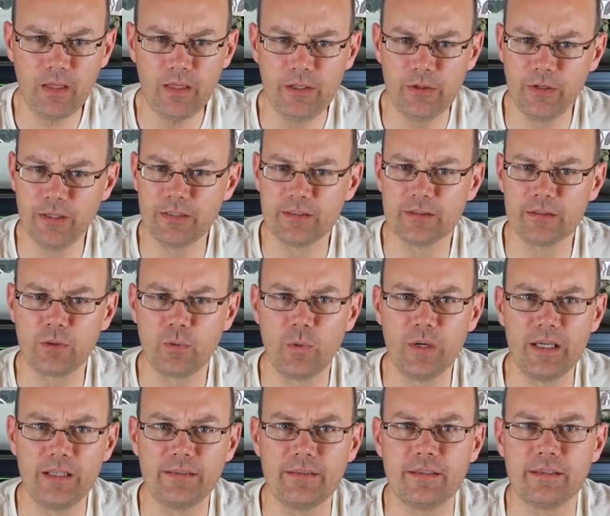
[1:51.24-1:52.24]
you can
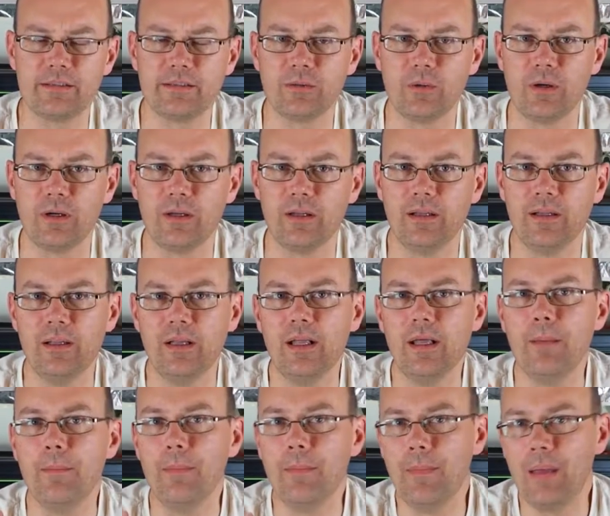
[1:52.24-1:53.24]
squeeze the soil,
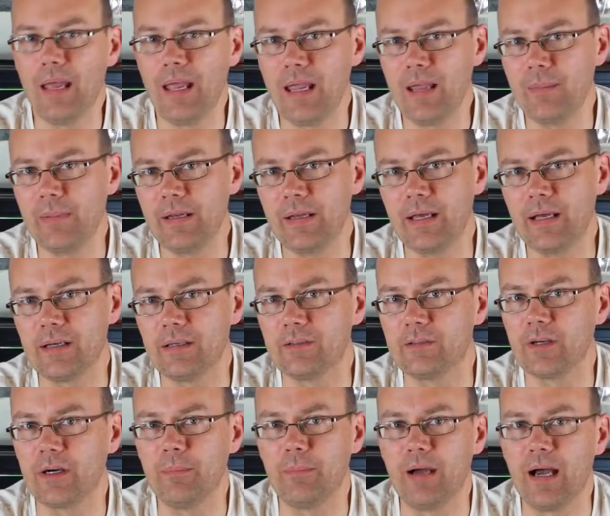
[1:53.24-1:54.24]
maybe get a
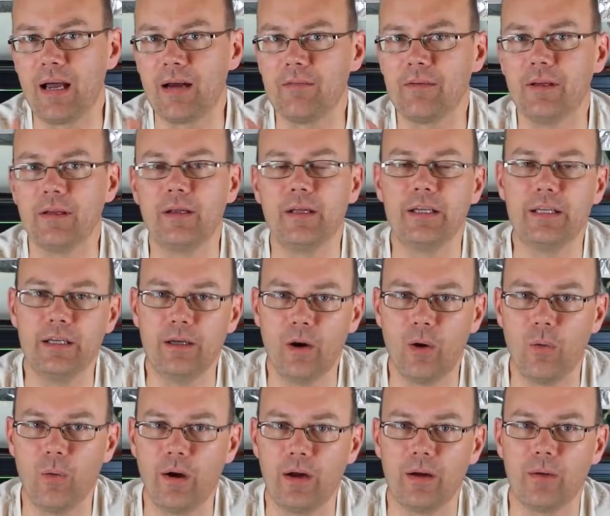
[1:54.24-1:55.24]
drip out of it. You
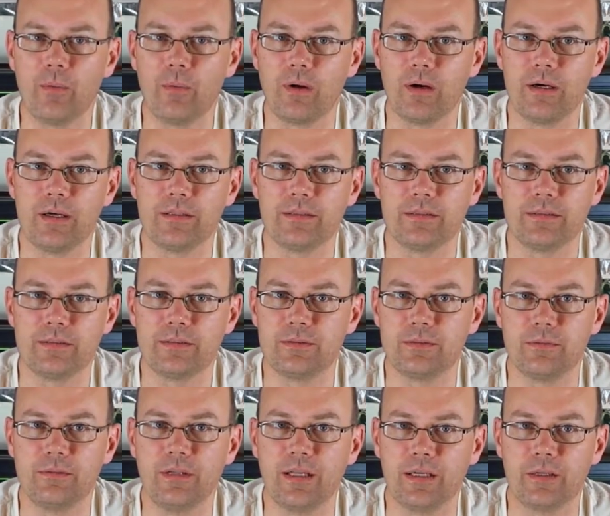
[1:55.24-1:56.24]
don't want it where it's
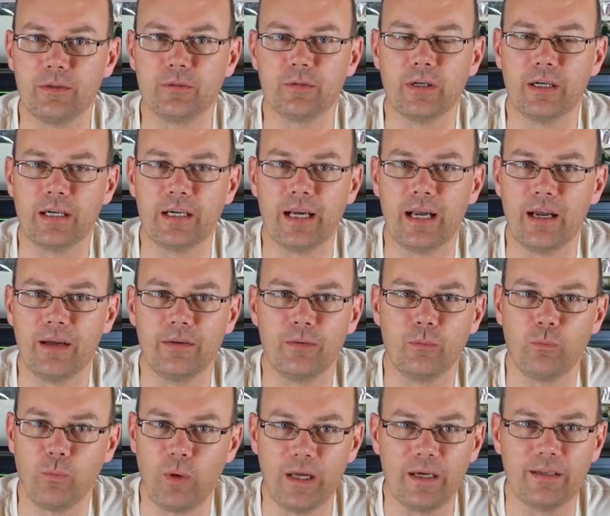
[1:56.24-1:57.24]
like bringing out
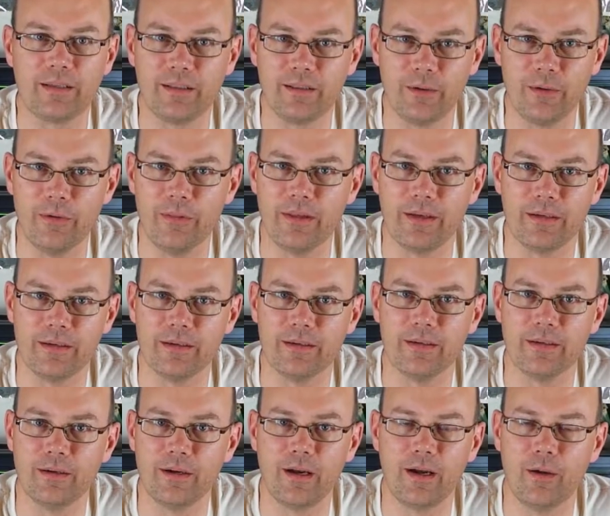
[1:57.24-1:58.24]
wet clothing
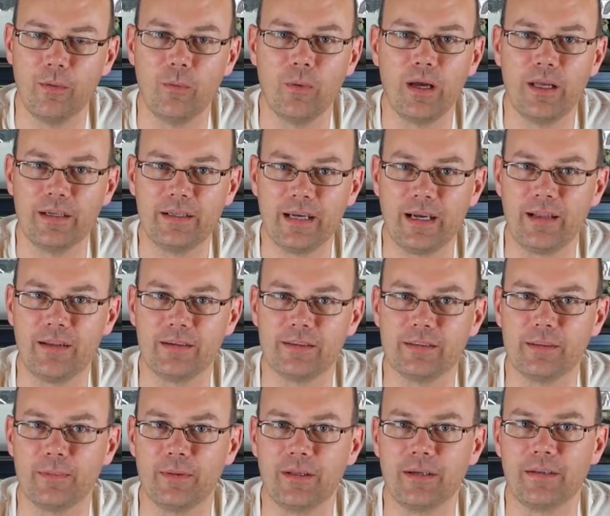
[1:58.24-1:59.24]
or a wet towel or
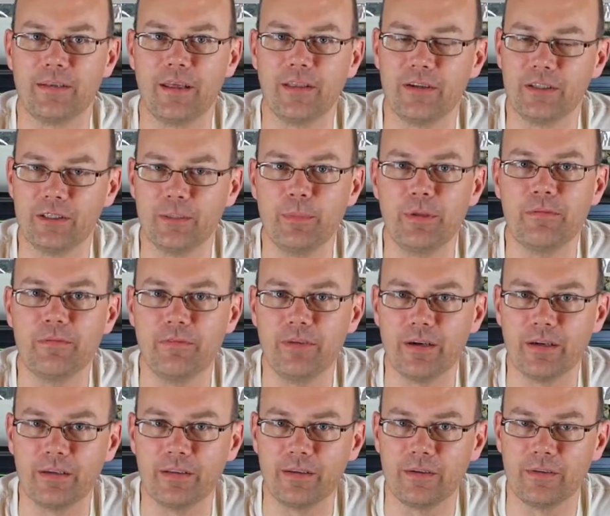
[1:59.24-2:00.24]
something like that. There should be
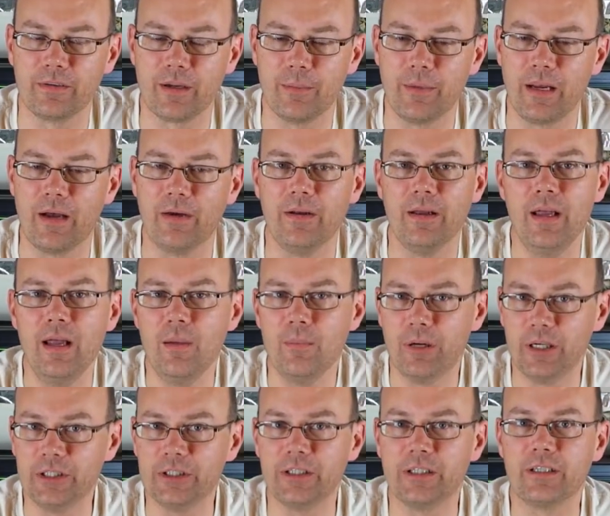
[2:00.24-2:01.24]
very little coming out,
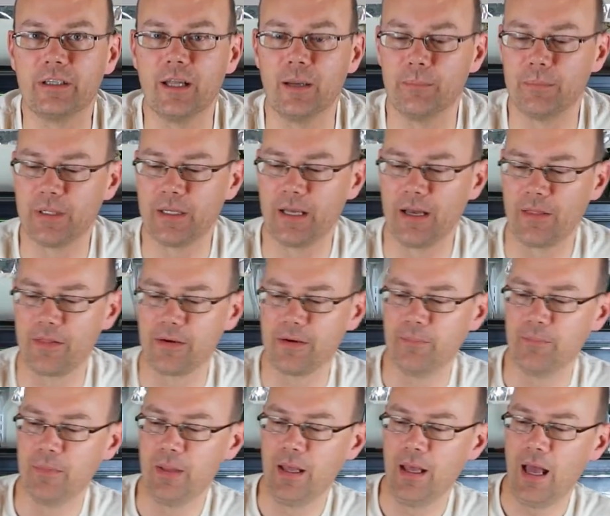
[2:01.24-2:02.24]
but it should clump together.
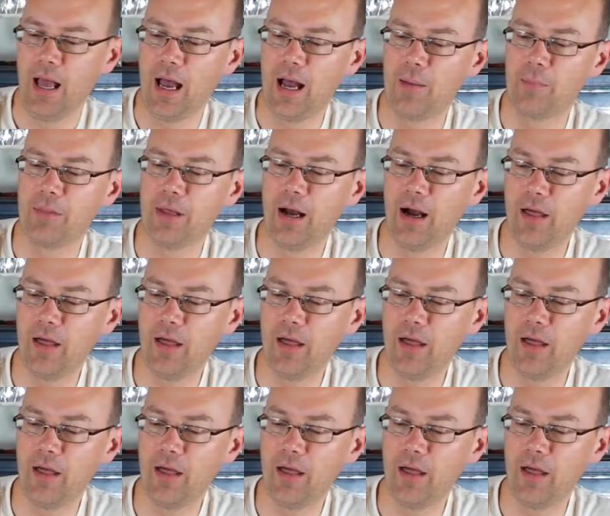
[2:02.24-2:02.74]
The